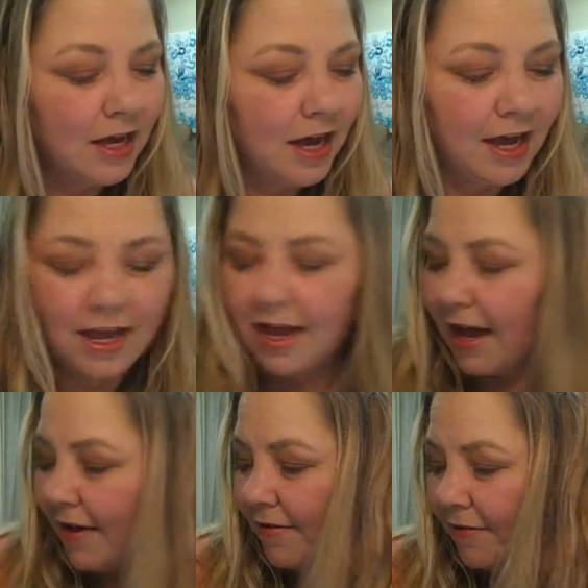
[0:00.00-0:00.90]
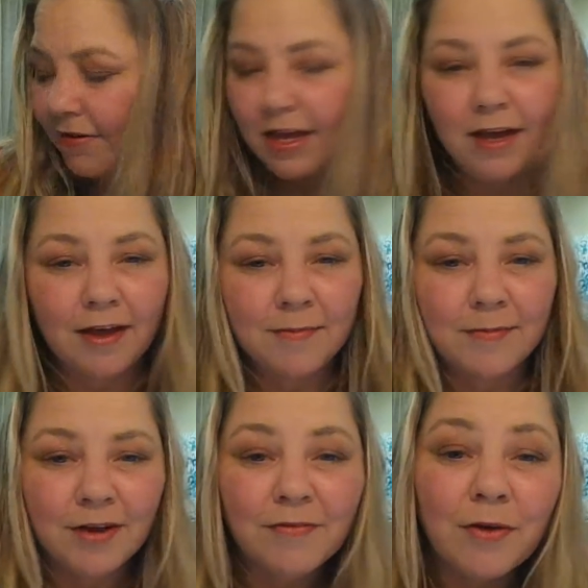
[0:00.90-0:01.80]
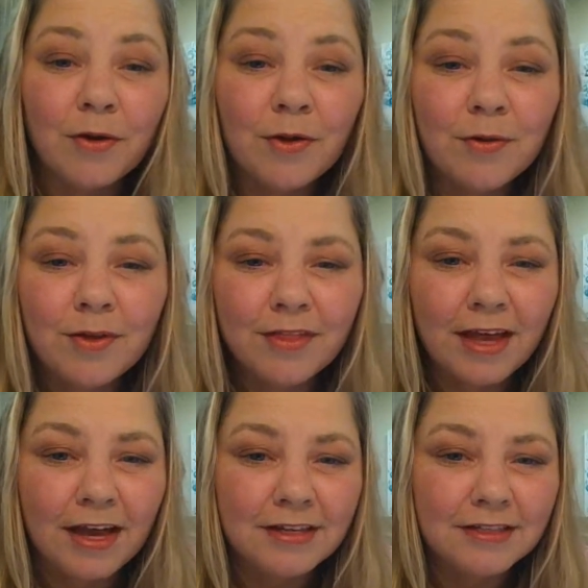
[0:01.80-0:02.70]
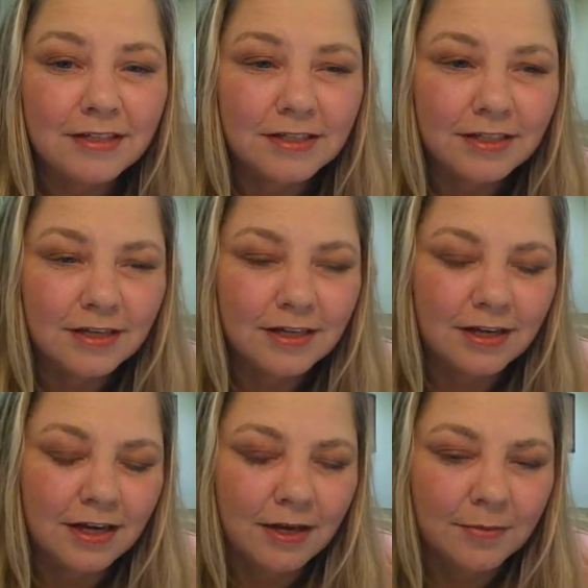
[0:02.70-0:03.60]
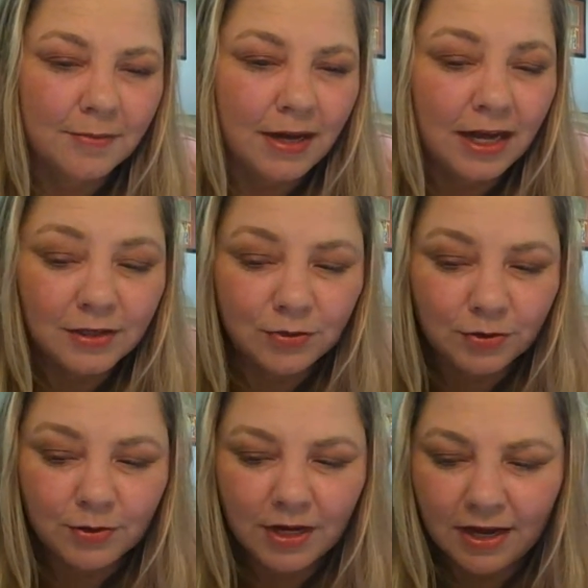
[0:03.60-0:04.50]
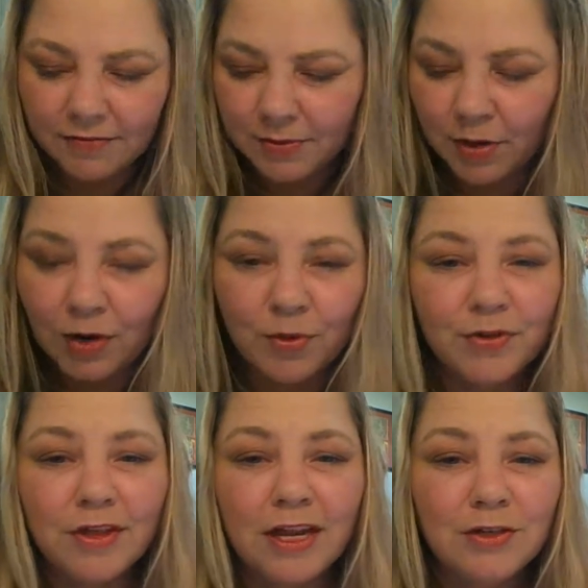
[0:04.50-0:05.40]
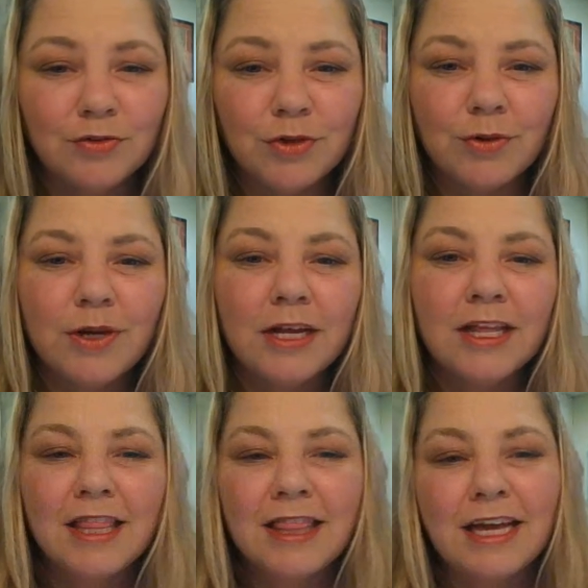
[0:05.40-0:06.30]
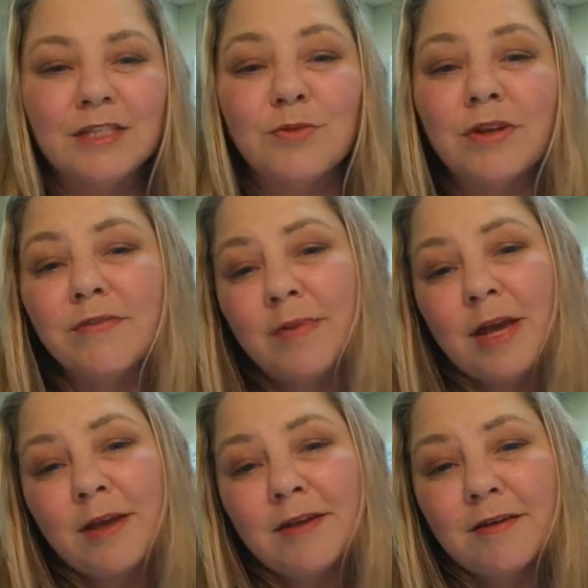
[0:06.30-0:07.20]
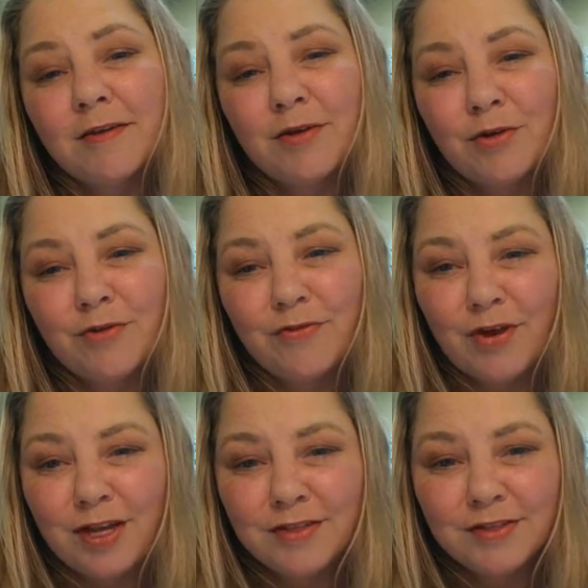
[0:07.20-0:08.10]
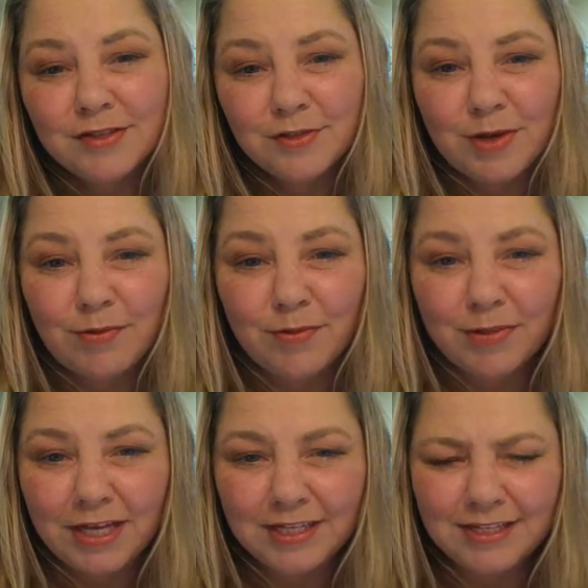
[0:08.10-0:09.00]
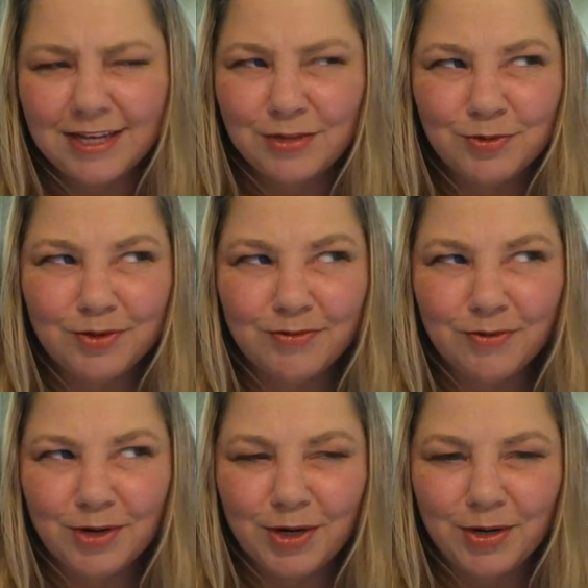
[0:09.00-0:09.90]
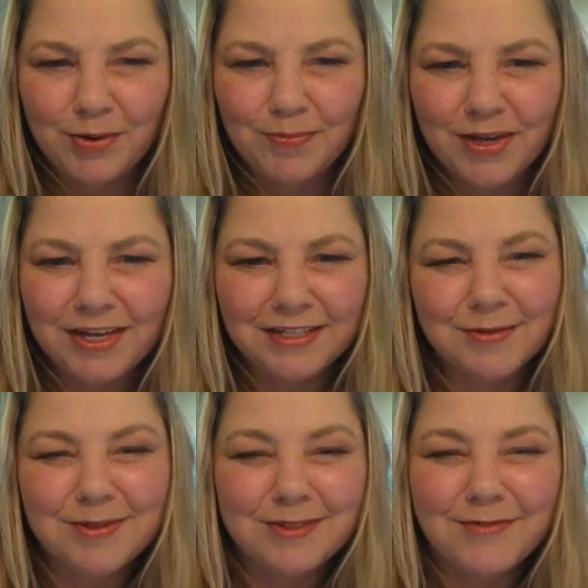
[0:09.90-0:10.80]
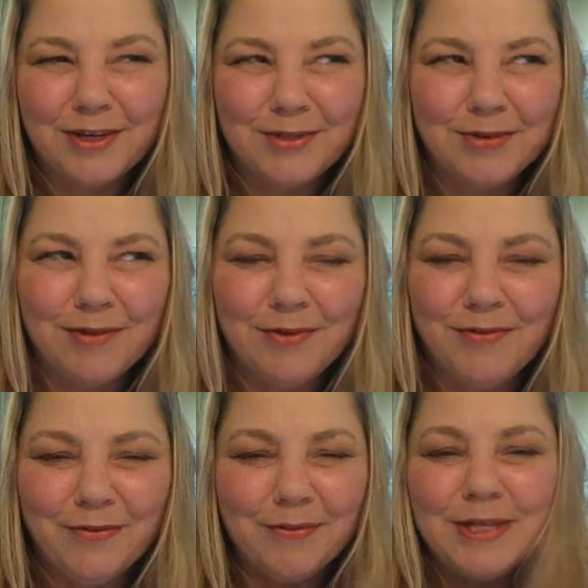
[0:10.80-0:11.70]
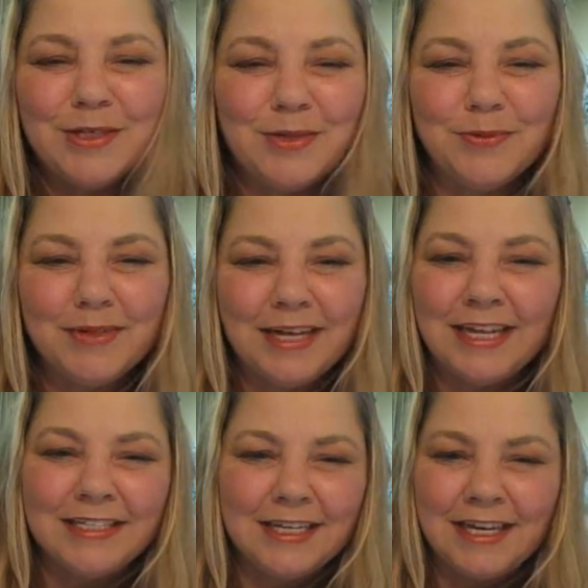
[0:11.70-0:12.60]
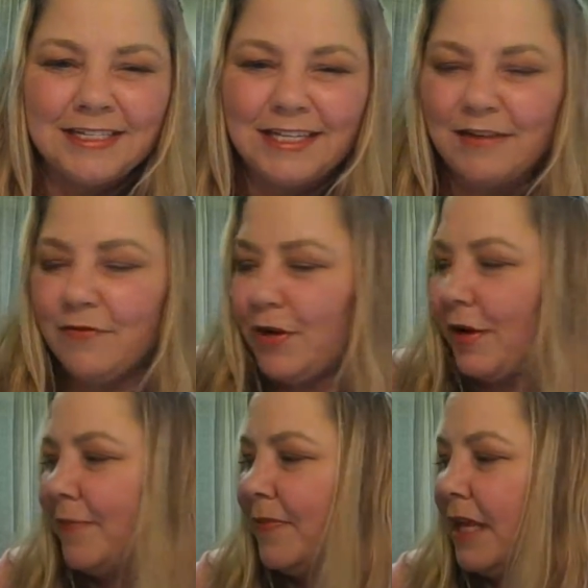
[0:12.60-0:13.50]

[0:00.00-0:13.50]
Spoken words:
I have a photo that I drew. I have some artwork that I drew. That's one of my girlfriend's tranquil place, and I drew it for her because it was very tranquil for me too, and I did it as a gift for her.